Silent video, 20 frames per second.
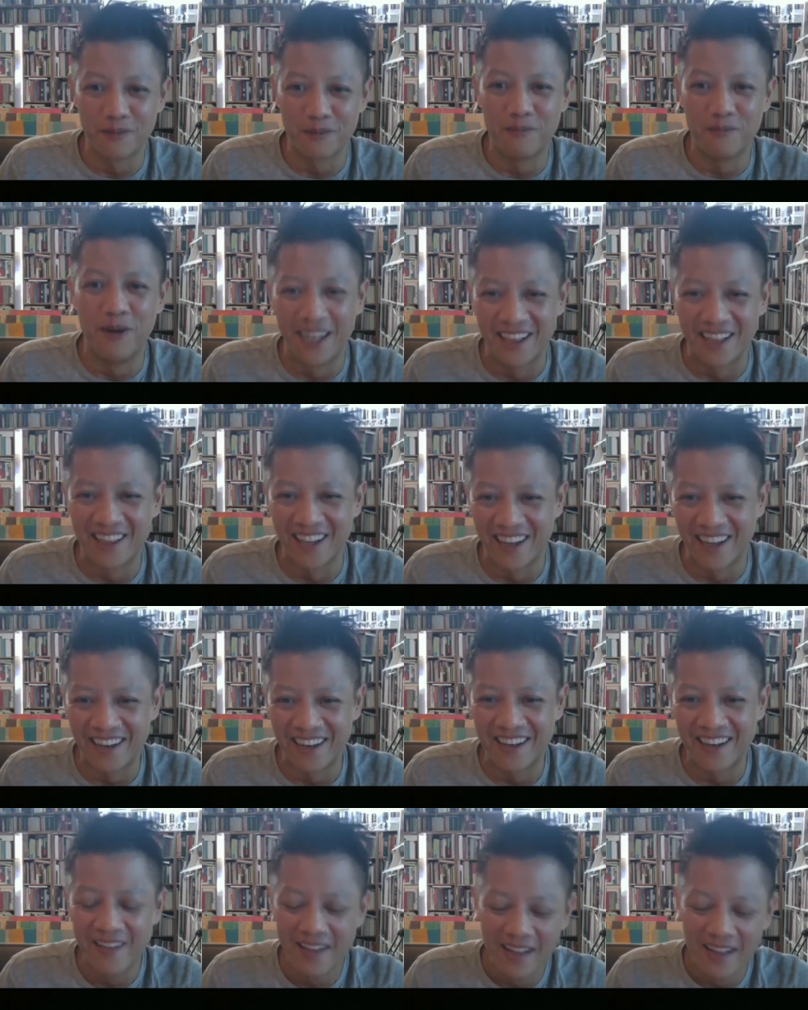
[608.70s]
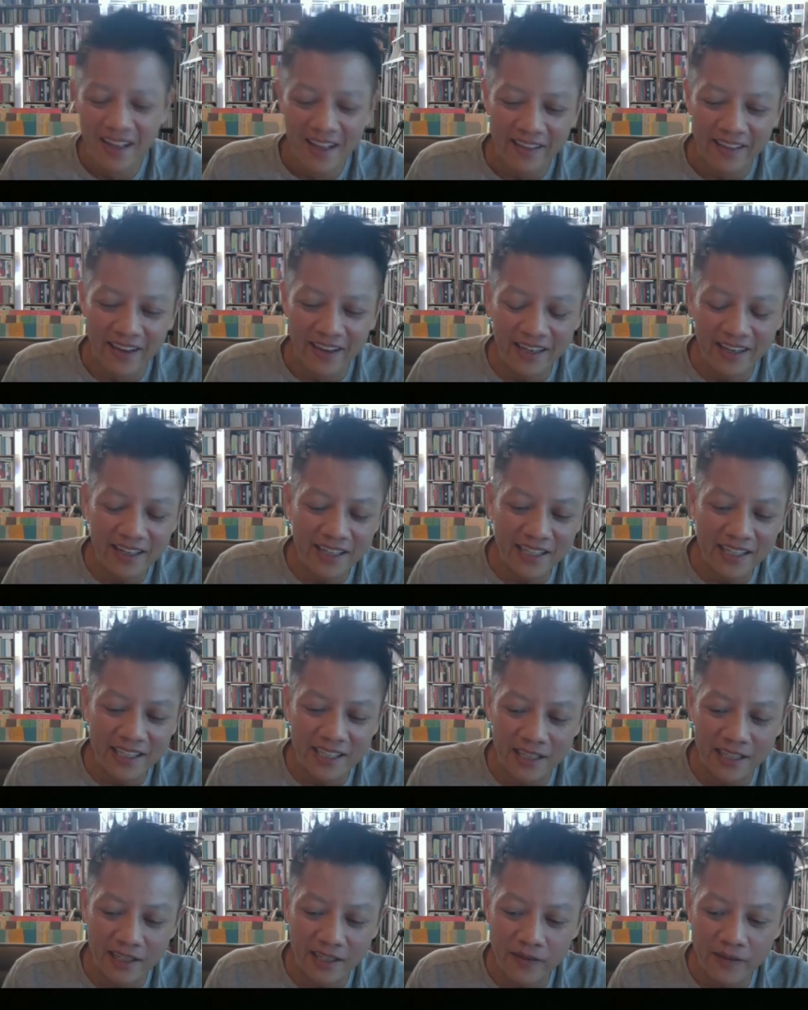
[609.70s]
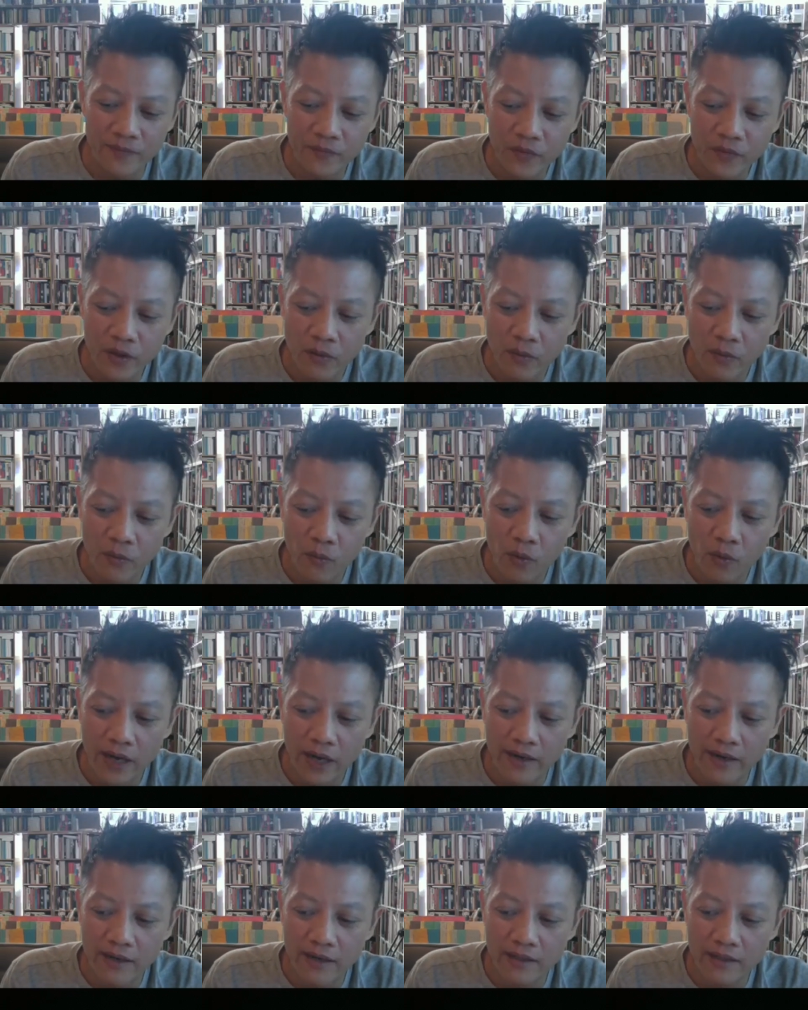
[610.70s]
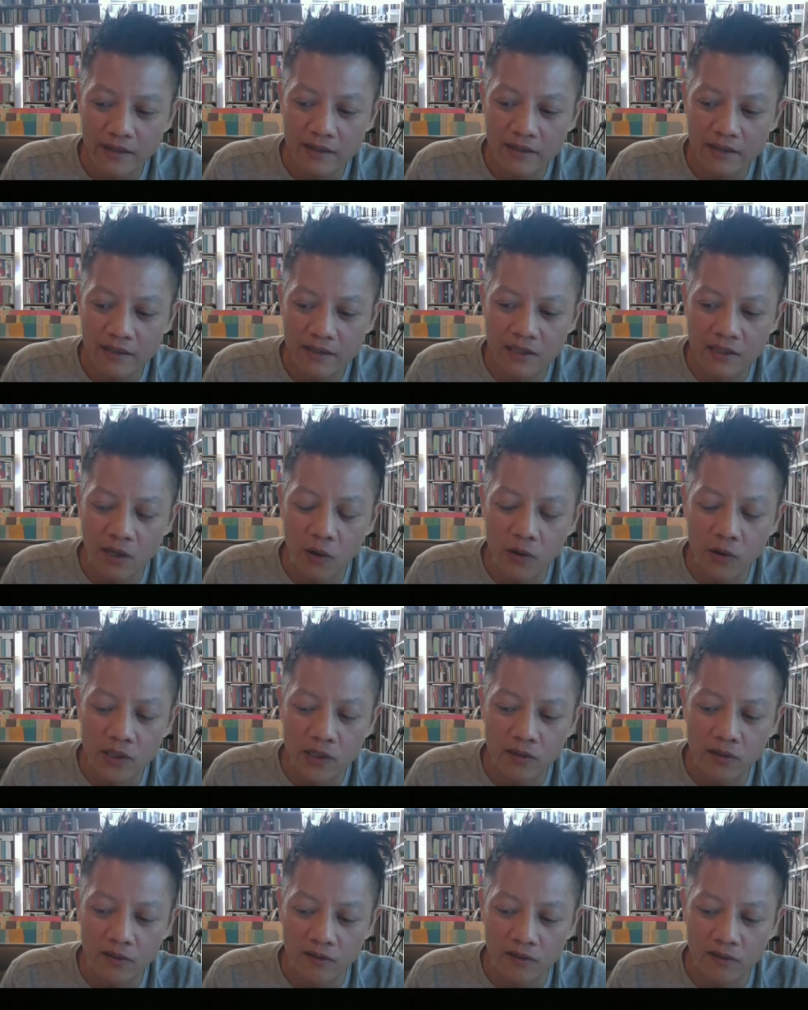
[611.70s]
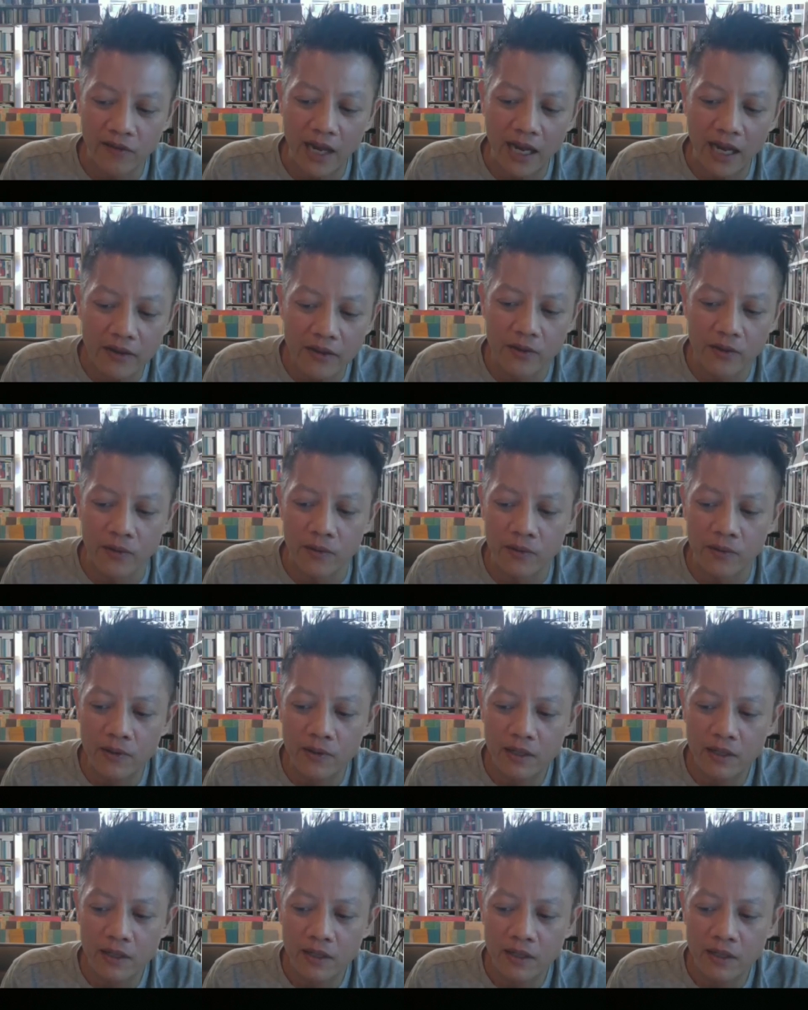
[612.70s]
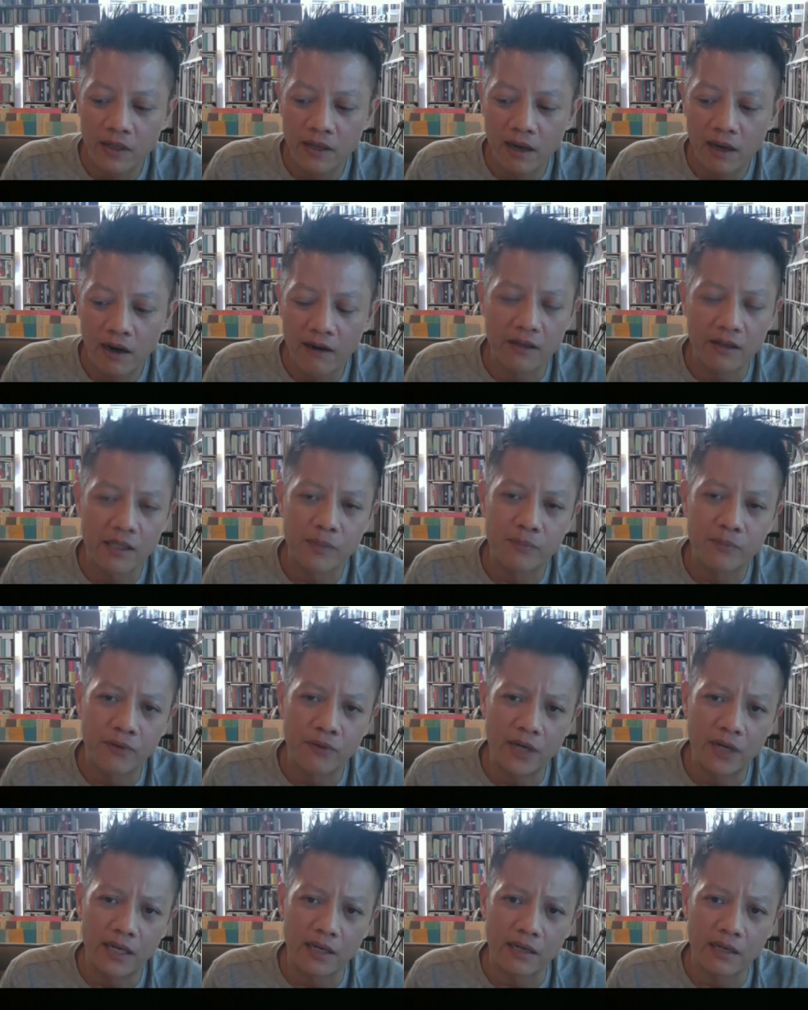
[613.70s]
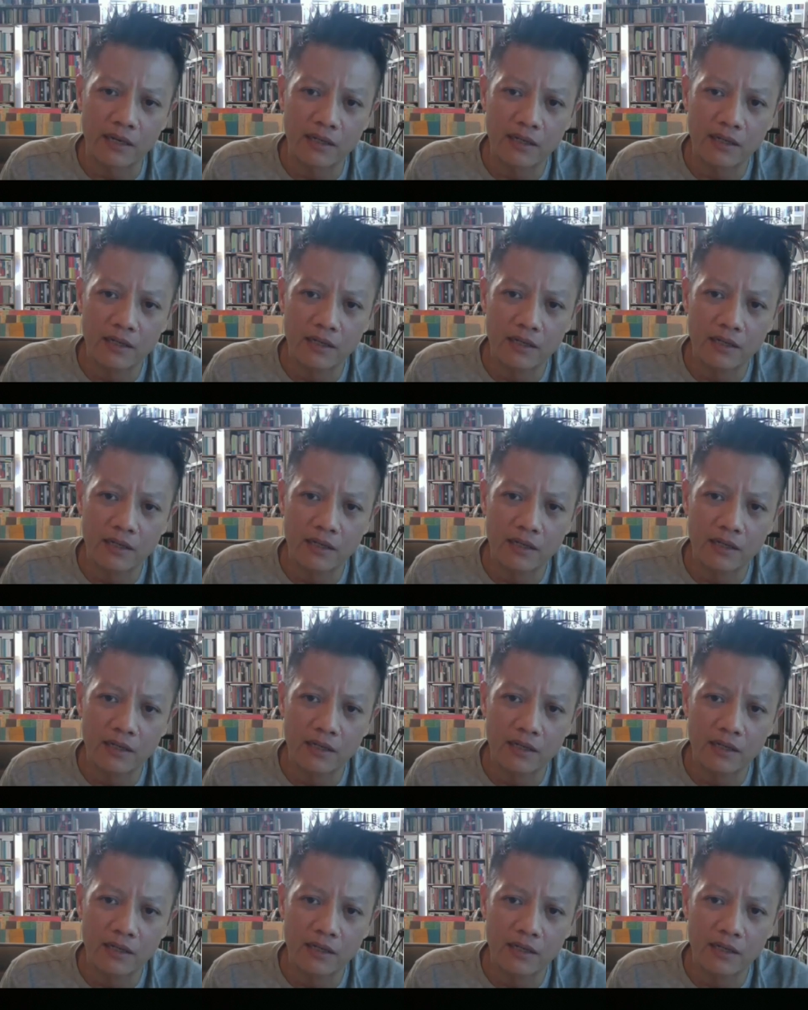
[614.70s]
might think, okay. they need to see what social value artists bring